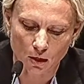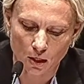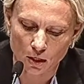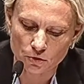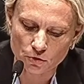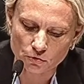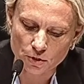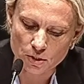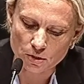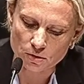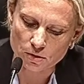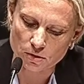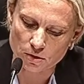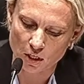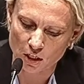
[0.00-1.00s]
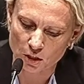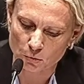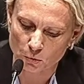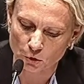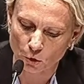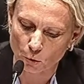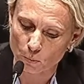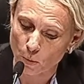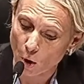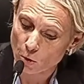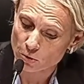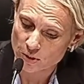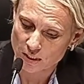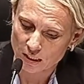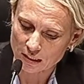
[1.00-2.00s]
In your recent statement
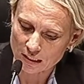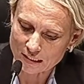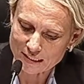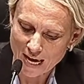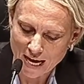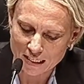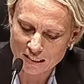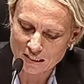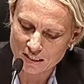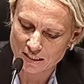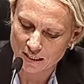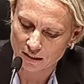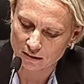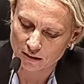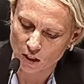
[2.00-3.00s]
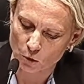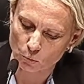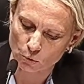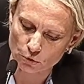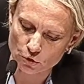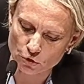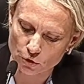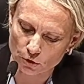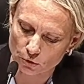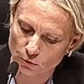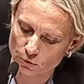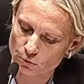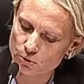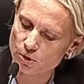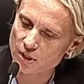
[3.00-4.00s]
opposing the Texas anti-abortion law,
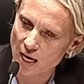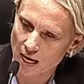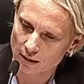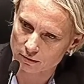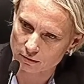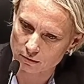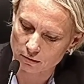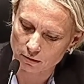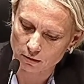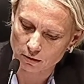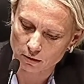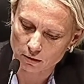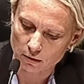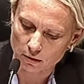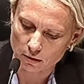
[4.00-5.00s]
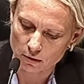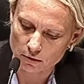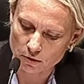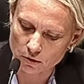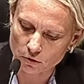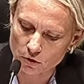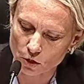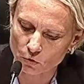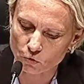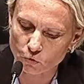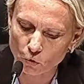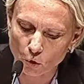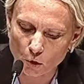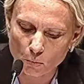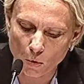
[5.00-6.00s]
you said, it is the
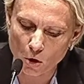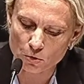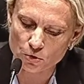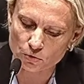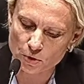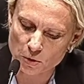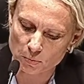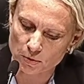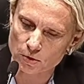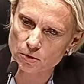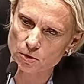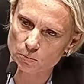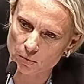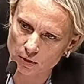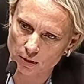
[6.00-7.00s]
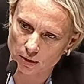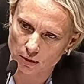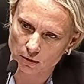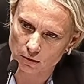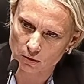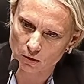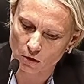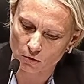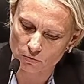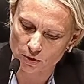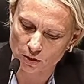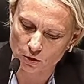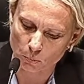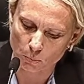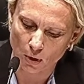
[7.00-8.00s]
foremost responsibility of the
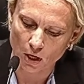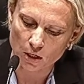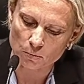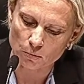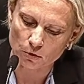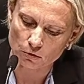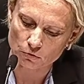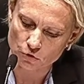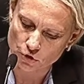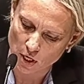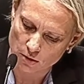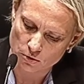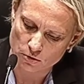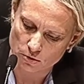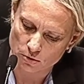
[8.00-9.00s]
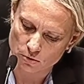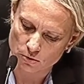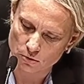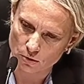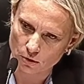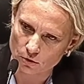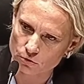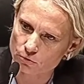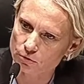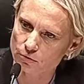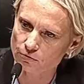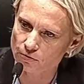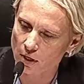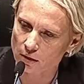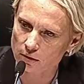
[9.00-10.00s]
Department of Justice to
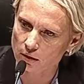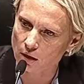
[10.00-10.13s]
defend the